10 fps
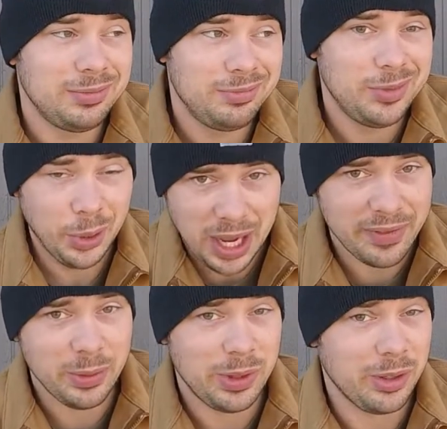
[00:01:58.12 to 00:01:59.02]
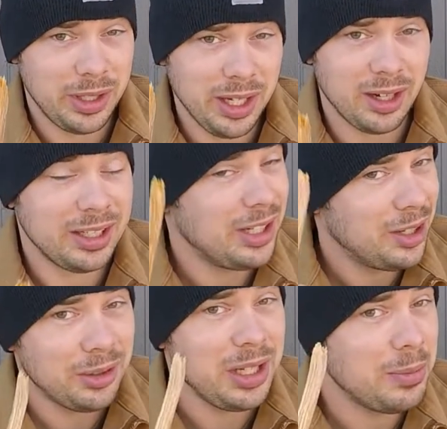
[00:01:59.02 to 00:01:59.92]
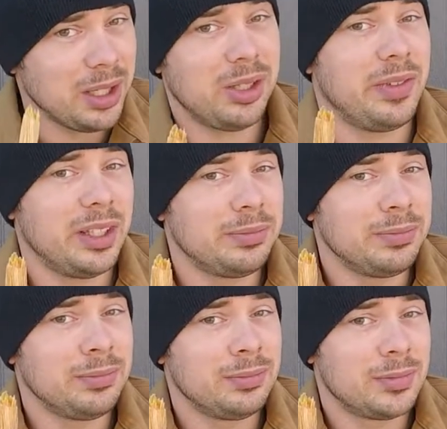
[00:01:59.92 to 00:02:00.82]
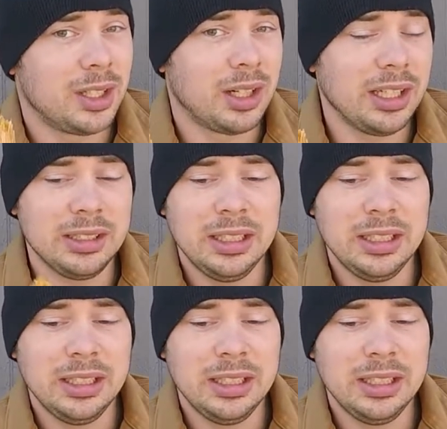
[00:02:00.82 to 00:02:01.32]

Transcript: to have in with your gear because you don't need much of it, all right?